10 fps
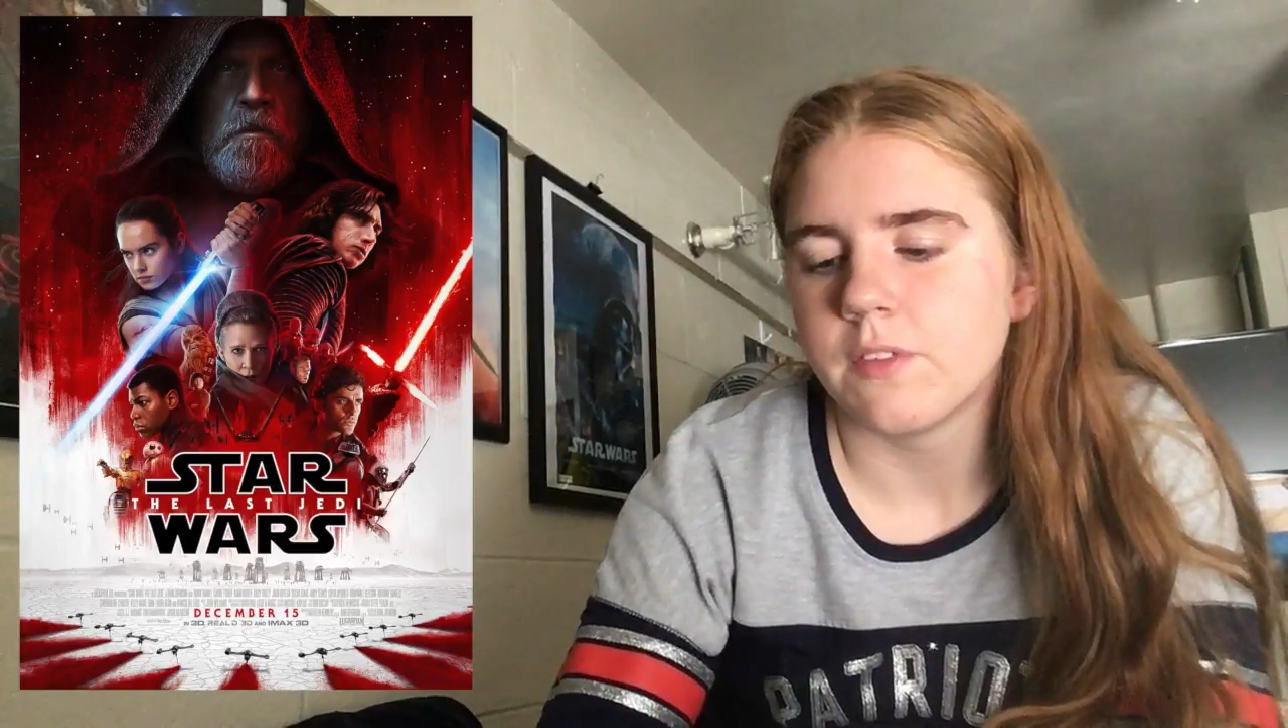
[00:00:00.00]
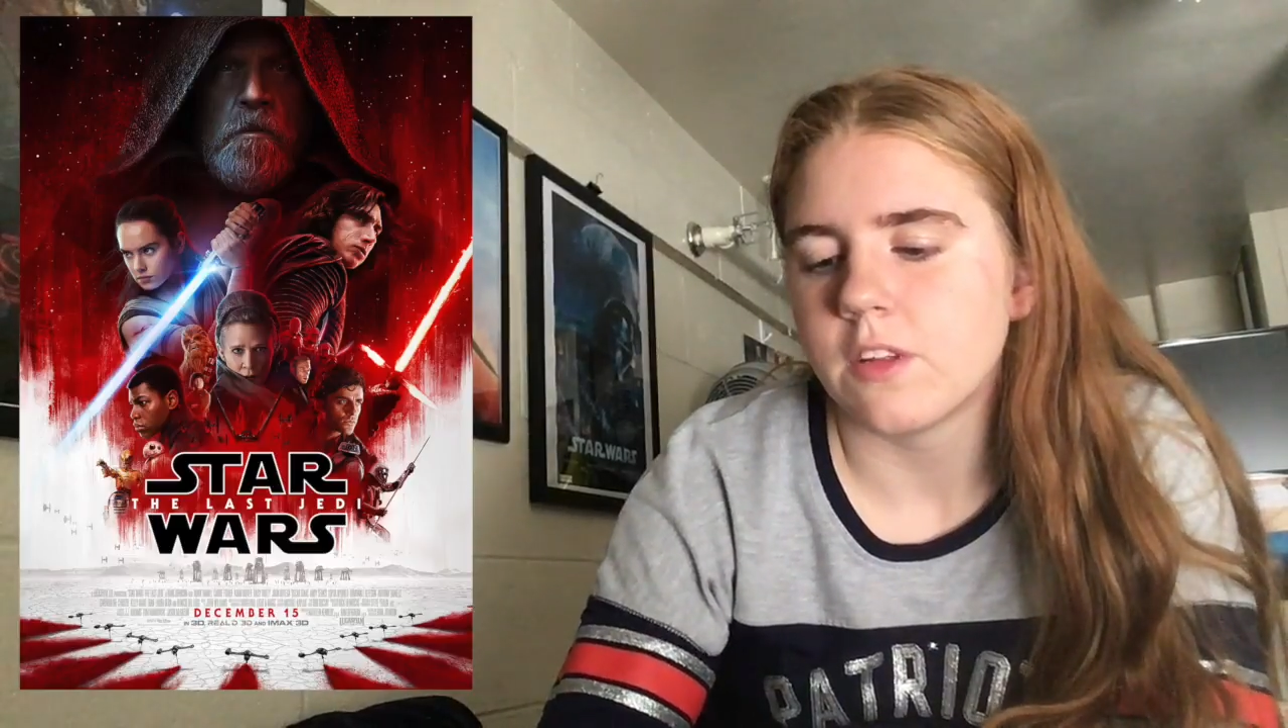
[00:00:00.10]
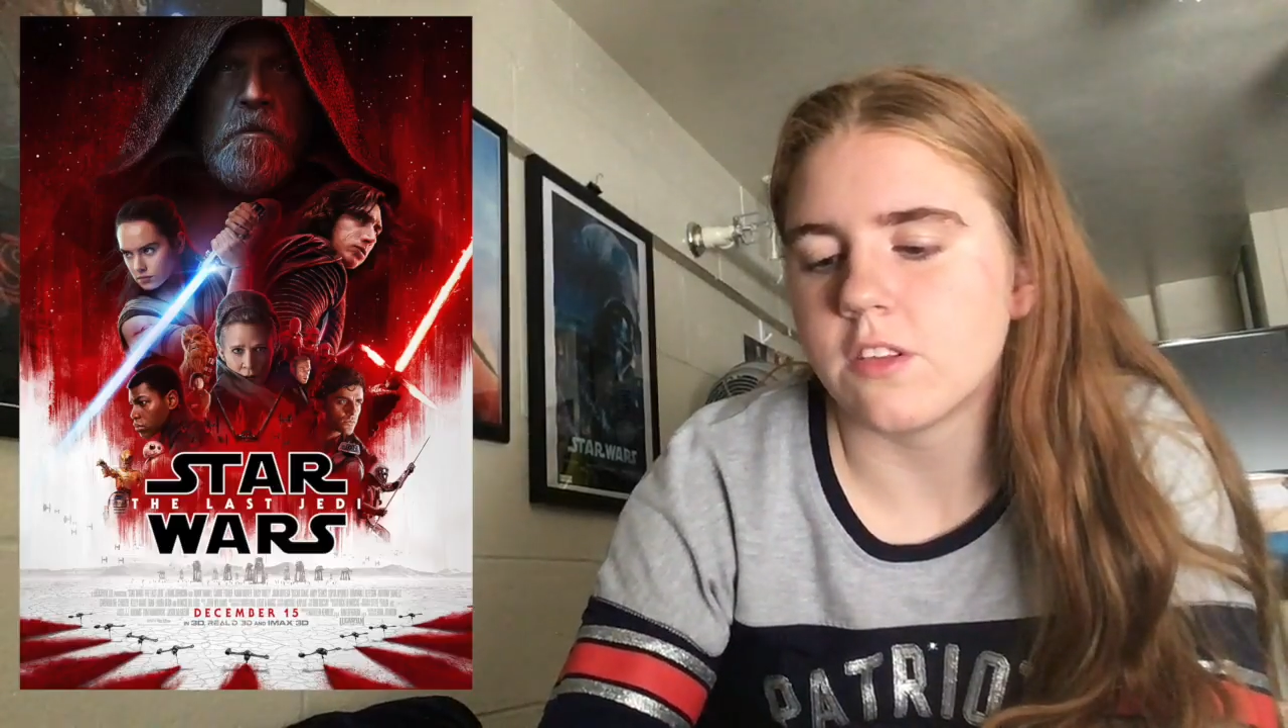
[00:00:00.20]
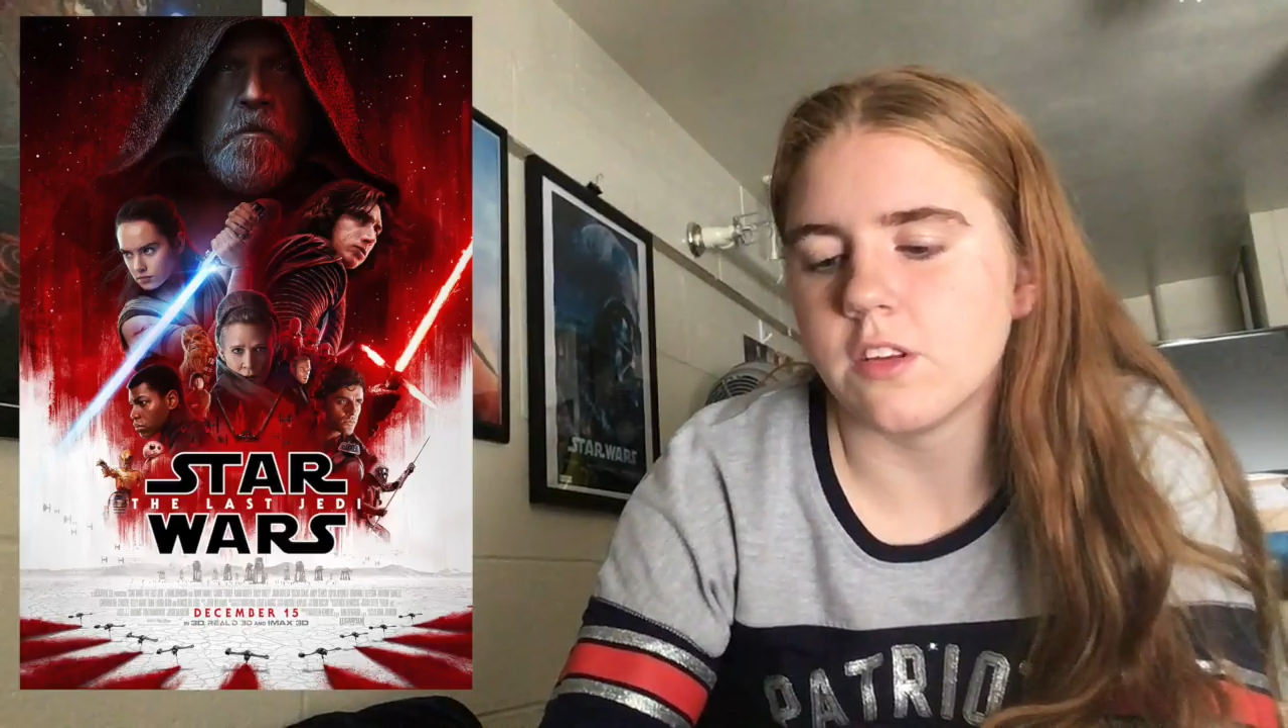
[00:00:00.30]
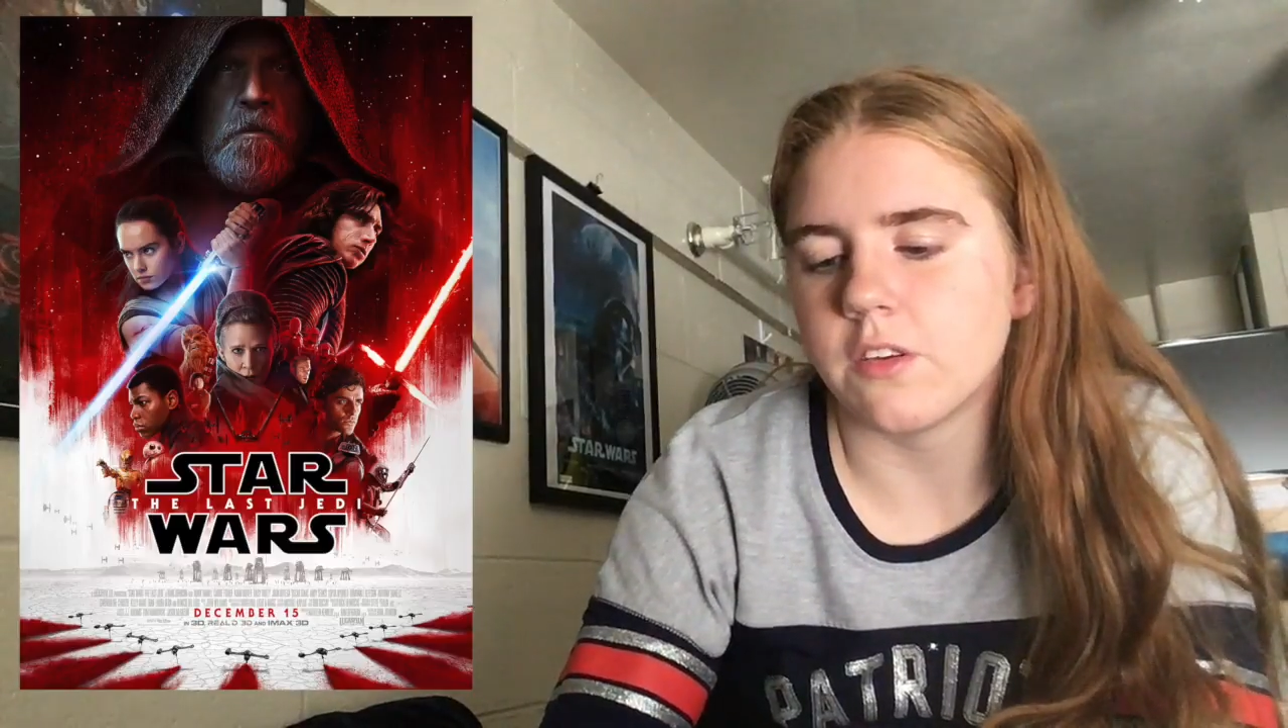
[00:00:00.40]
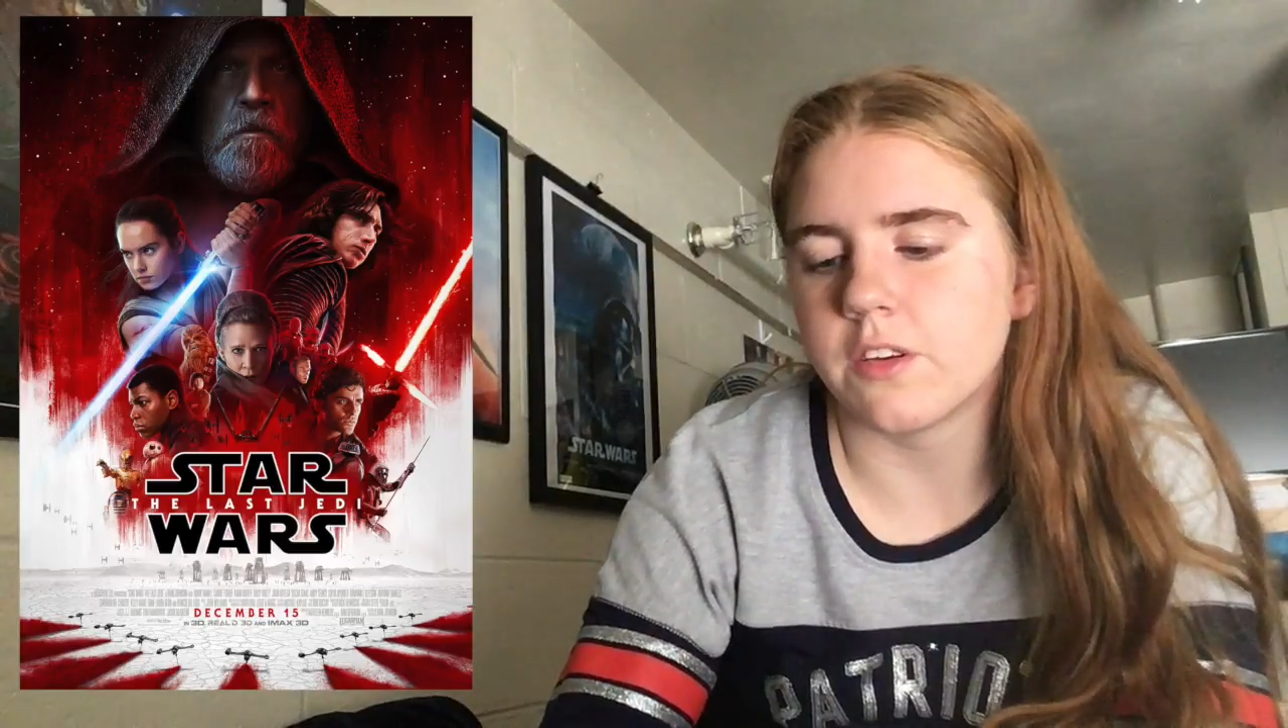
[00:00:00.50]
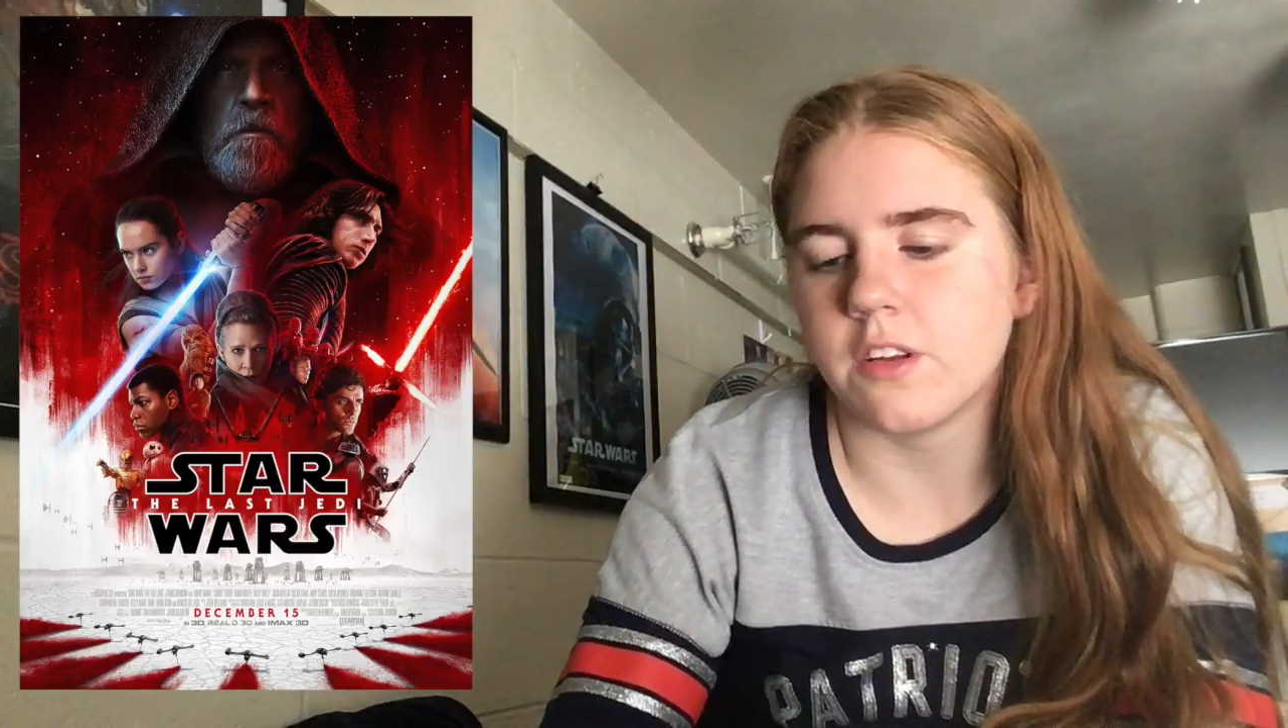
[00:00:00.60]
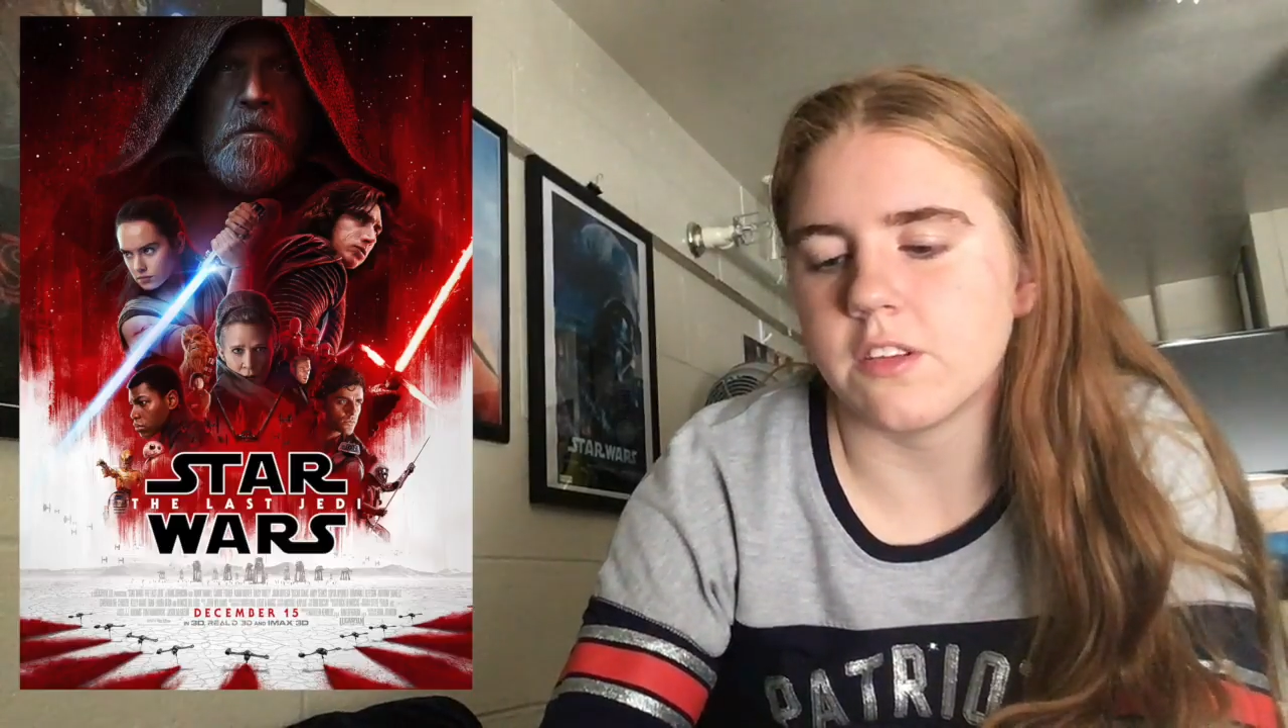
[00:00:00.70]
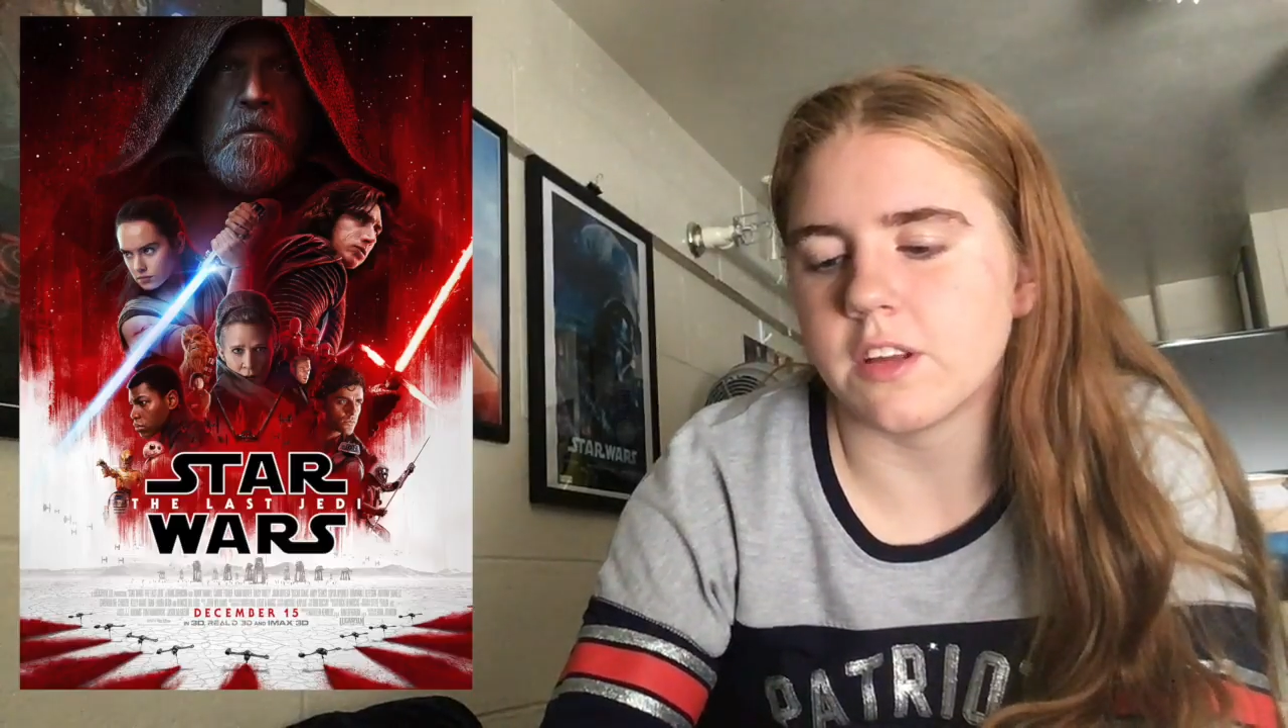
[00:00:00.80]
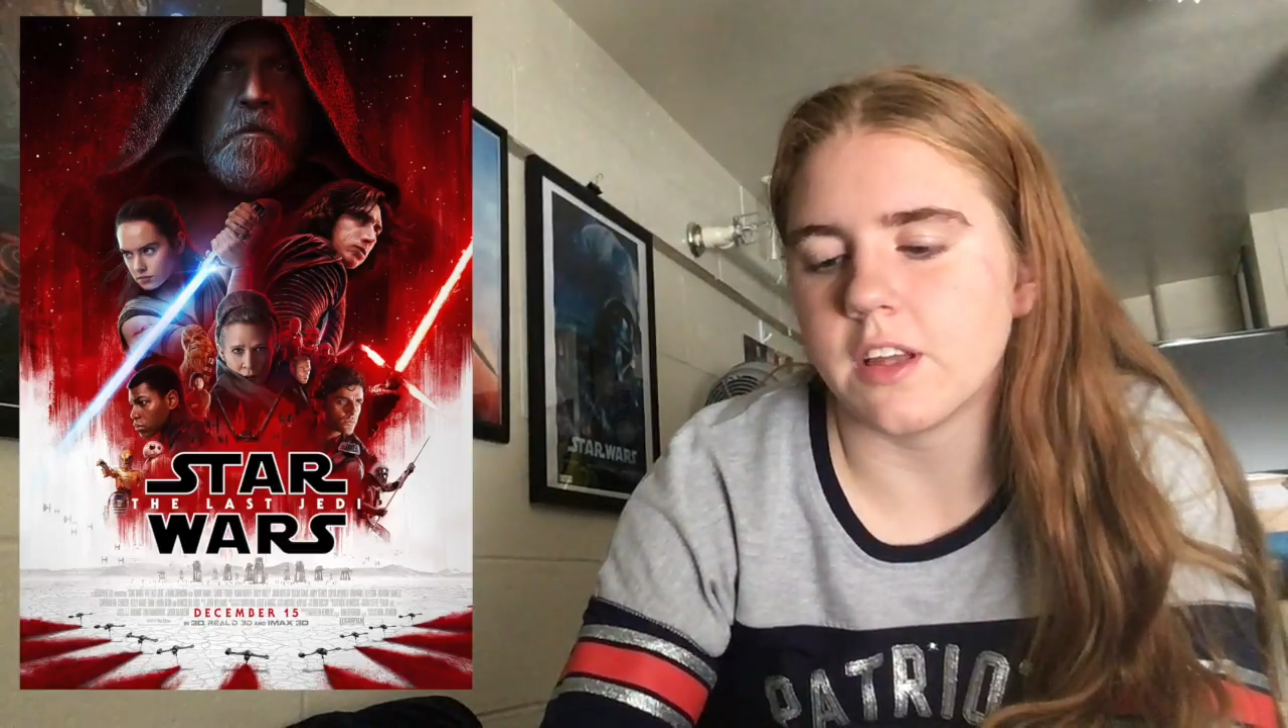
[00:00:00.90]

Snoke doesn't